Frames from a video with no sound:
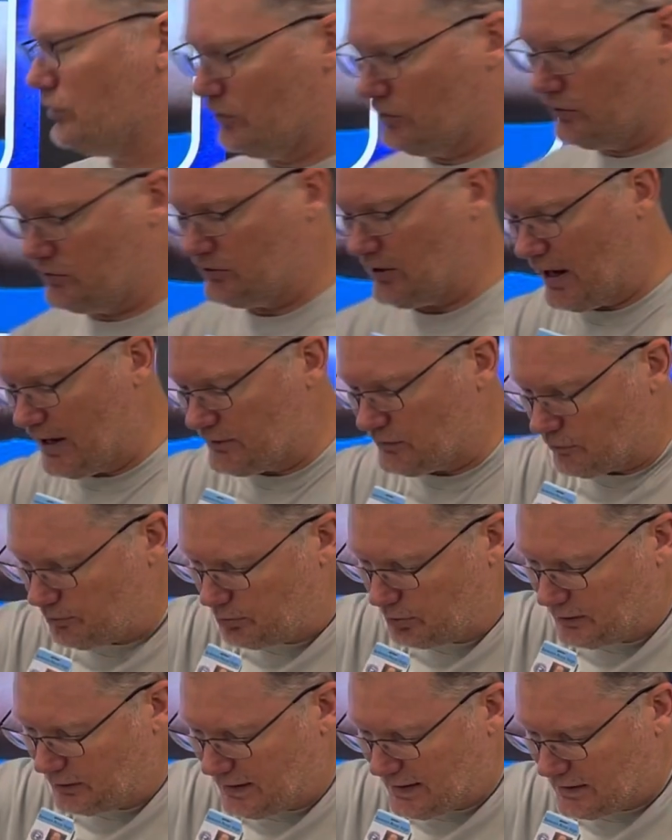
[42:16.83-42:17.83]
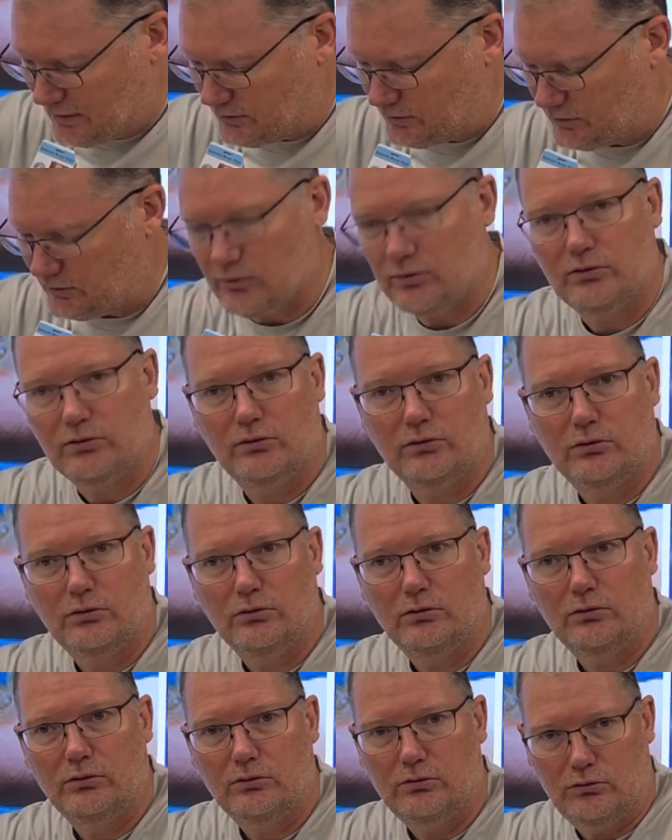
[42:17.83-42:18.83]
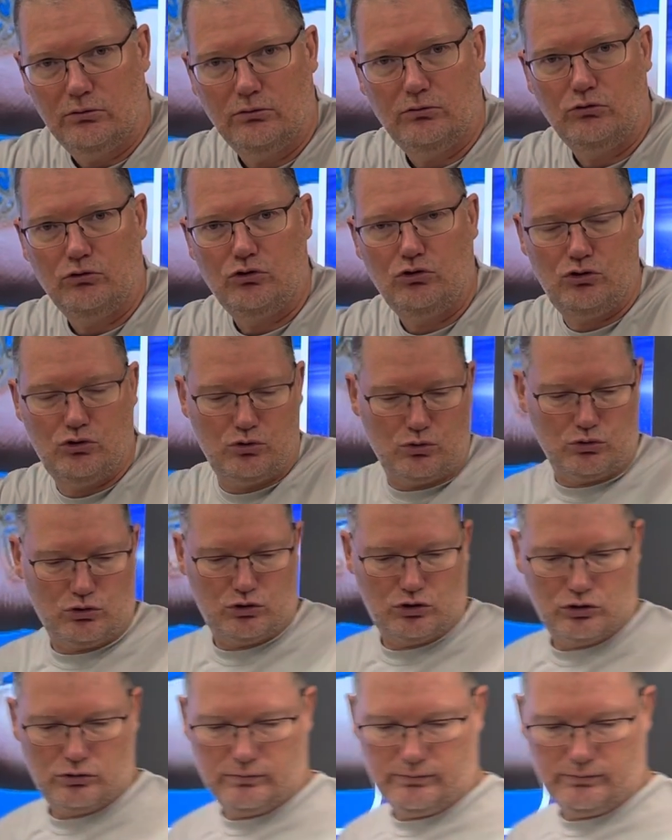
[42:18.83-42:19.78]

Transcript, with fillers: are the size of plates. Huge.